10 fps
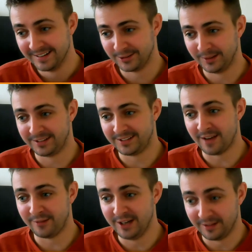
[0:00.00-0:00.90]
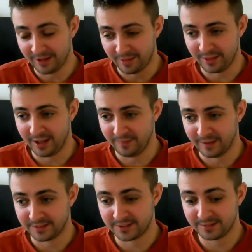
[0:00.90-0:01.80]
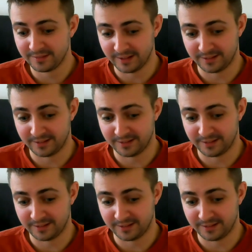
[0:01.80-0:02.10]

So it's definitely a thing that's